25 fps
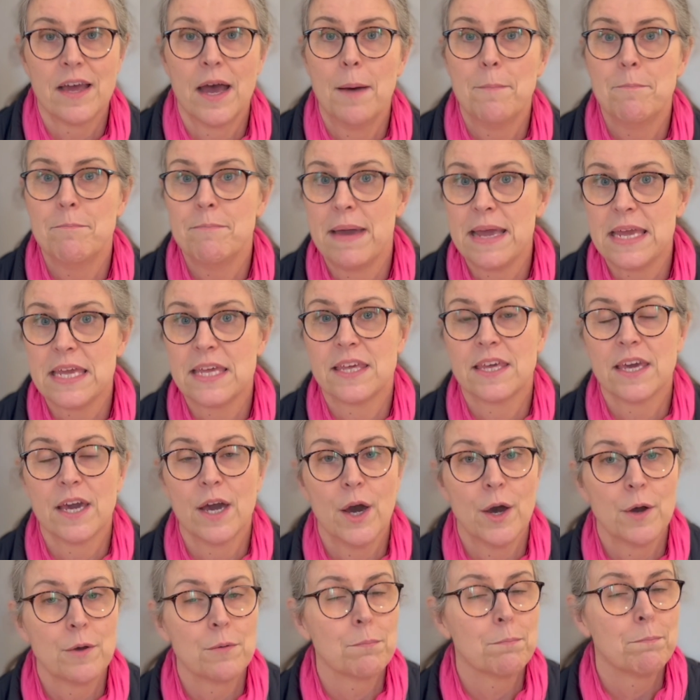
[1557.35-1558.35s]
and make your
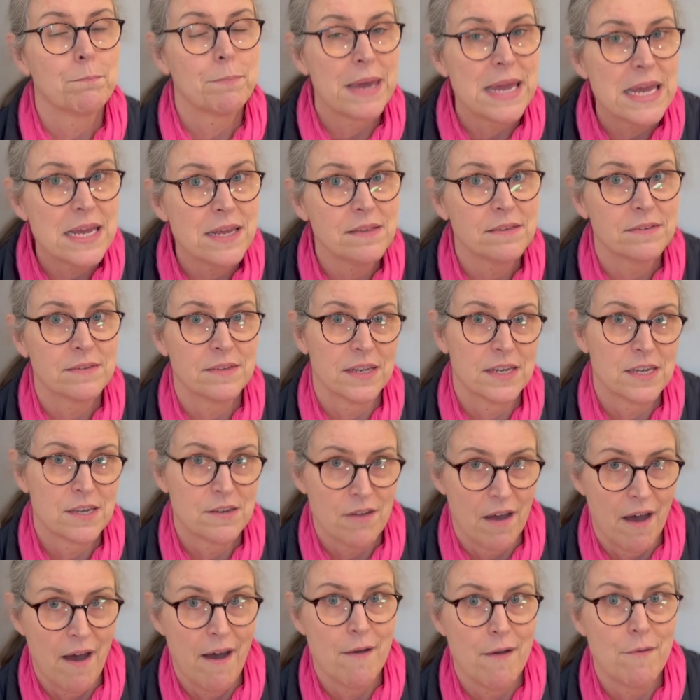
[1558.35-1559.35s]
own pizza
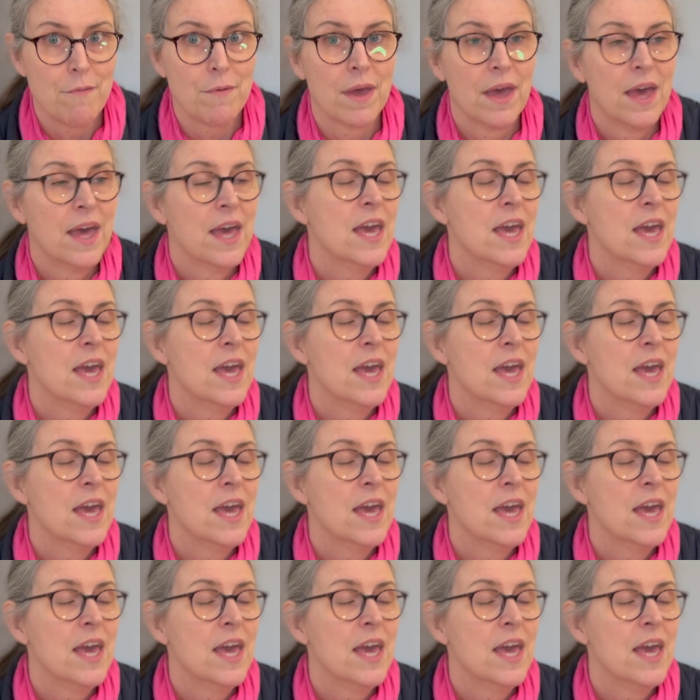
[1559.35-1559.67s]
dough.